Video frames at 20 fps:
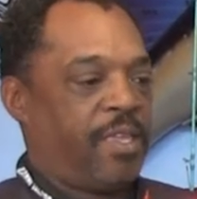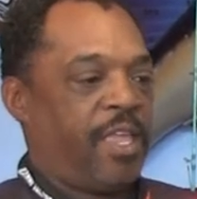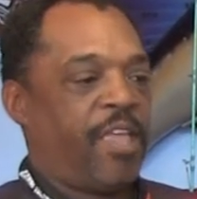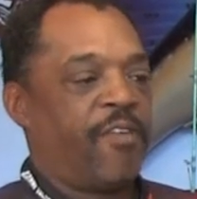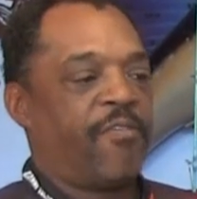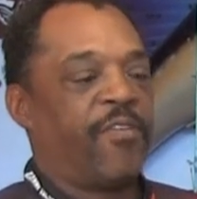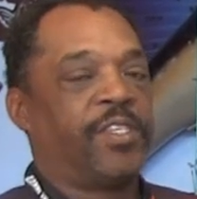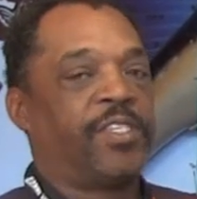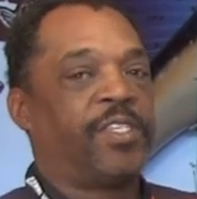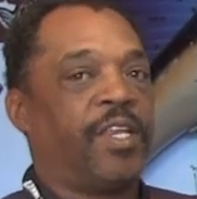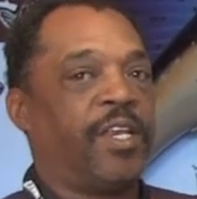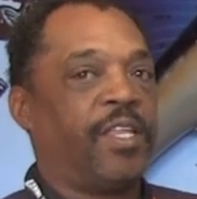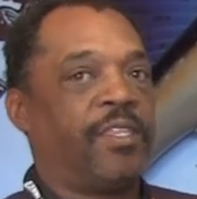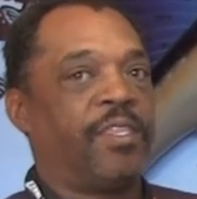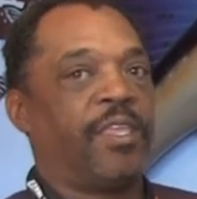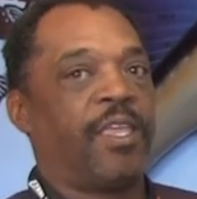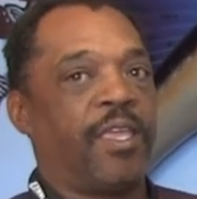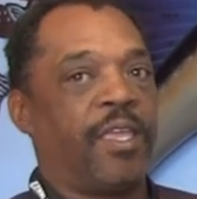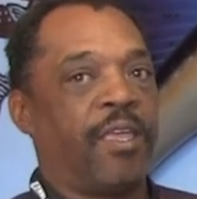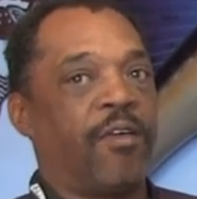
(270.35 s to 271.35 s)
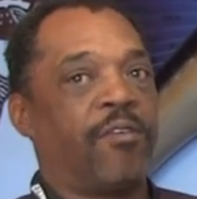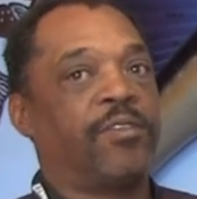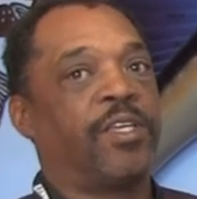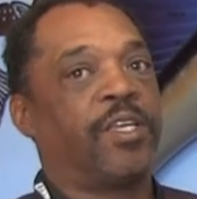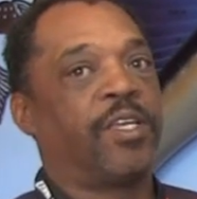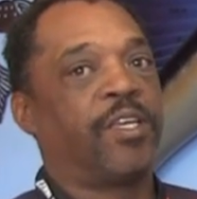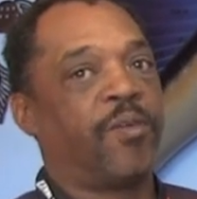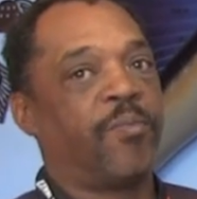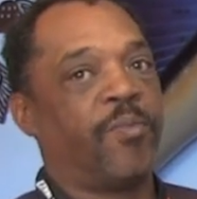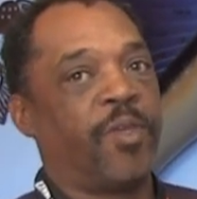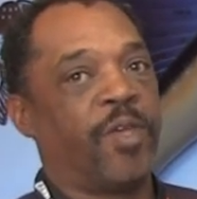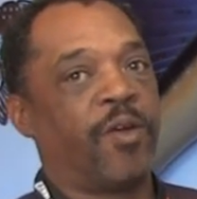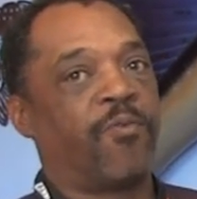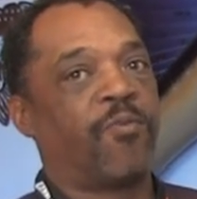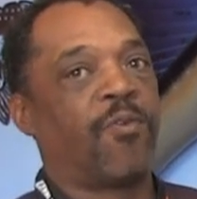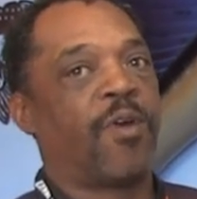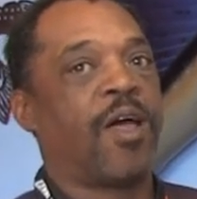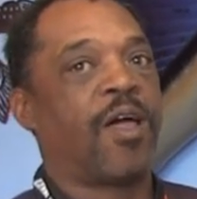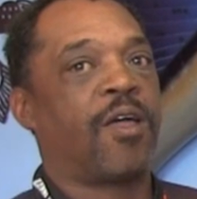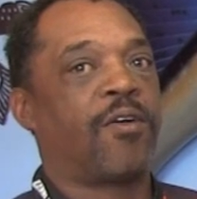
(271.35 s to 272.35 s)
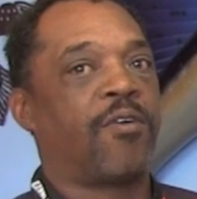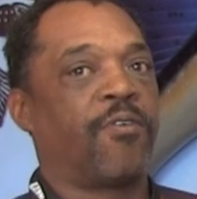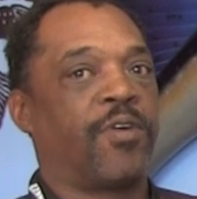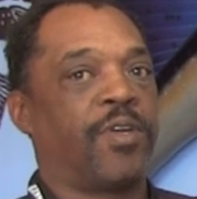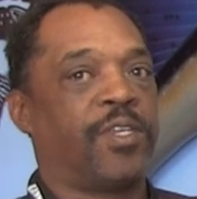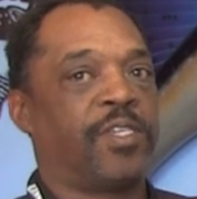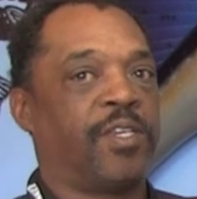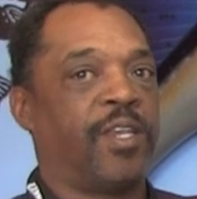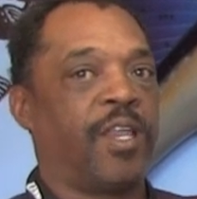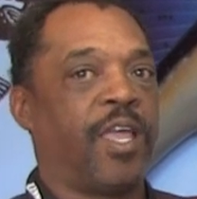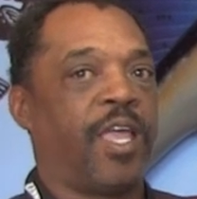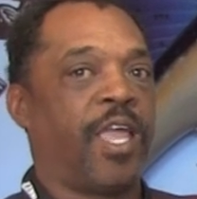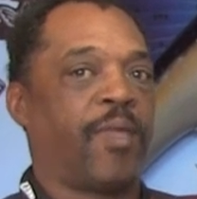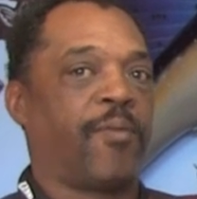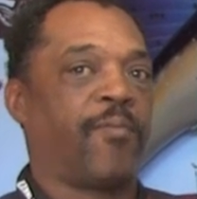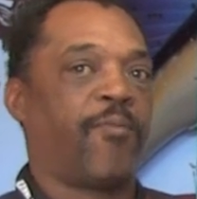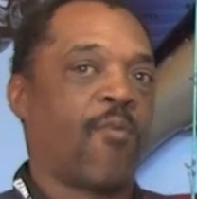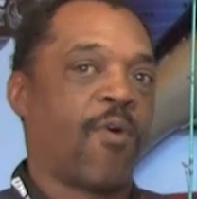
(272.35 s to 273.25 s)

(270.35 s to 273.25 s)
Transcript: If it's anything else, it could be a rock or a snag.